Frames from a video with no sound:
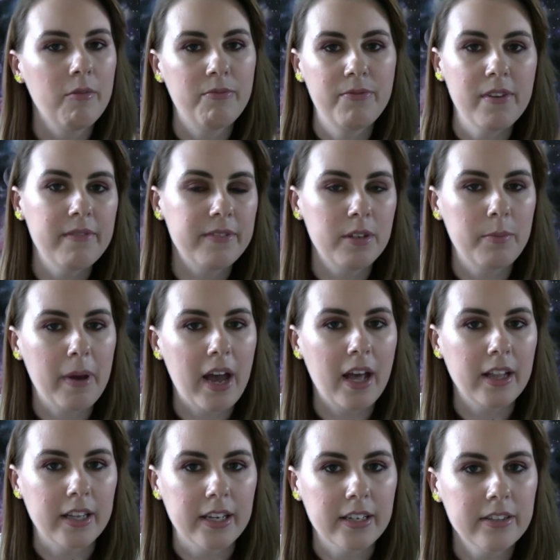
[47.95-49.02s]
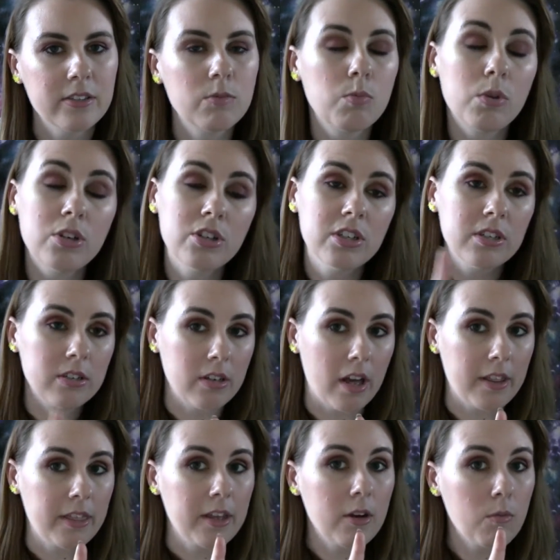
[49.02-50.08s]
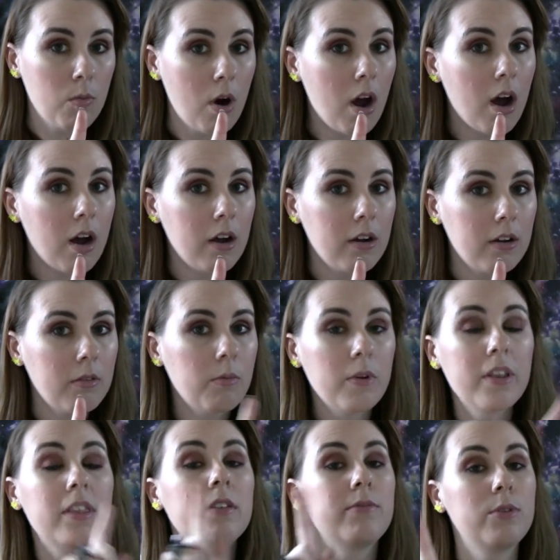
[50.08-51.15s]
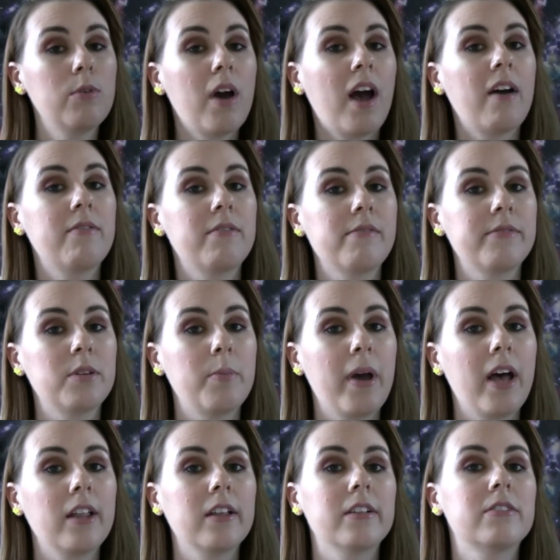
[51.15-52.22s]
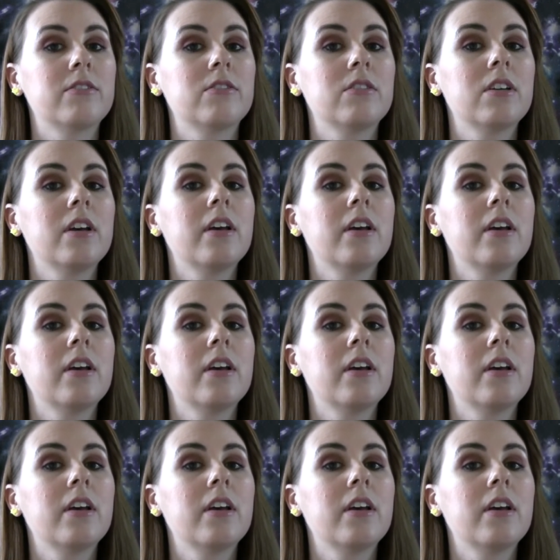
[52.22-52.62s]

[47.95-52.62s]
50 palettes, which nothing wrong with if you have 50 palettes